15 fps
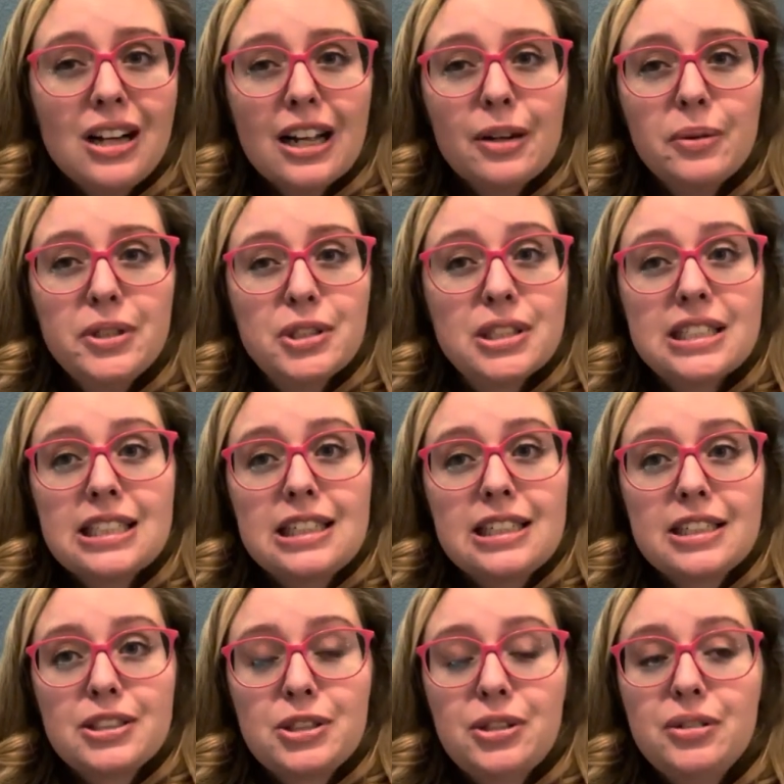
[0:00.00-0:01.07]
I would just
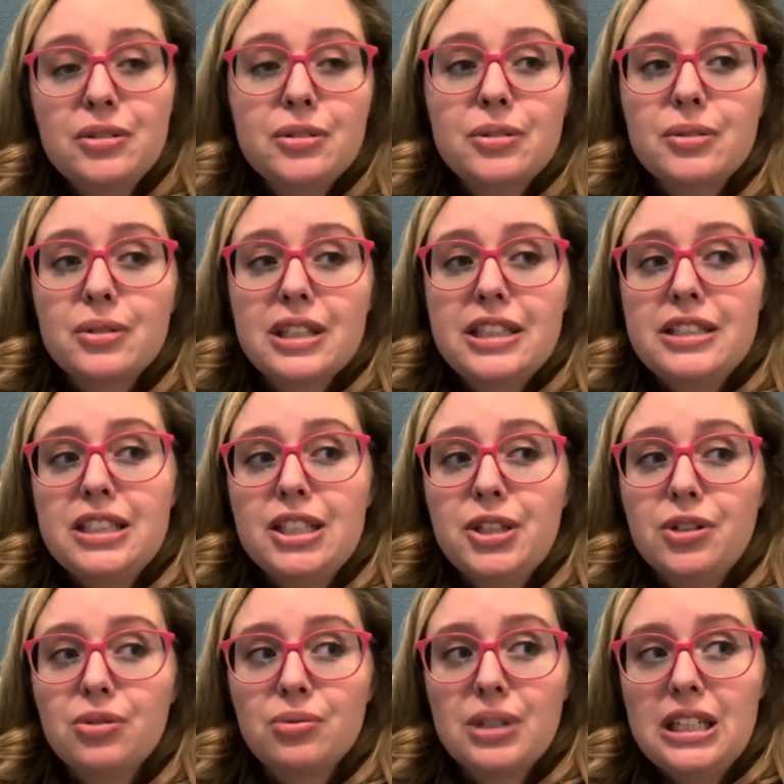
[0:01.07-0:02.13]
like to
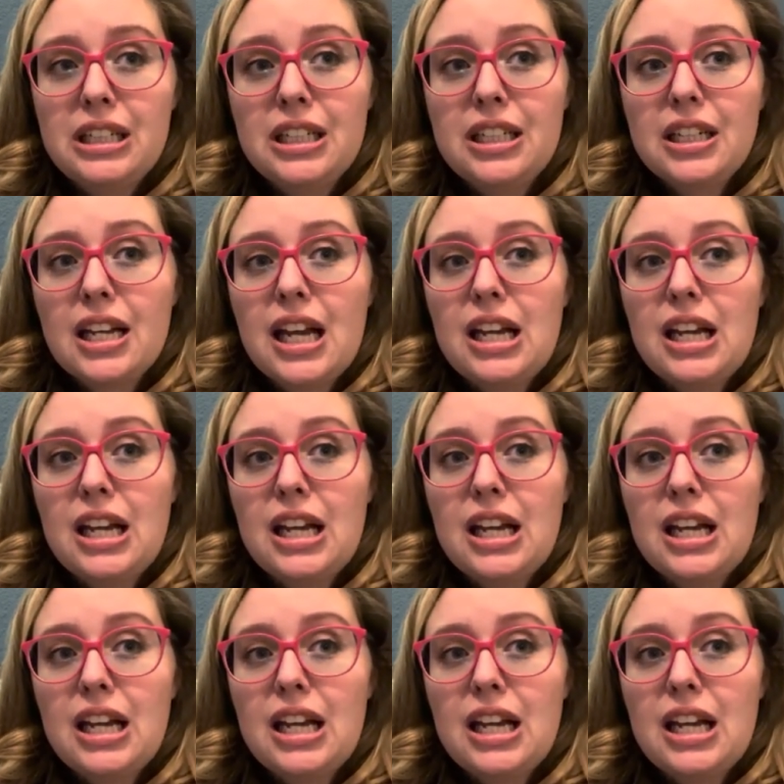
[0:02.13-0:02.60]
continue reading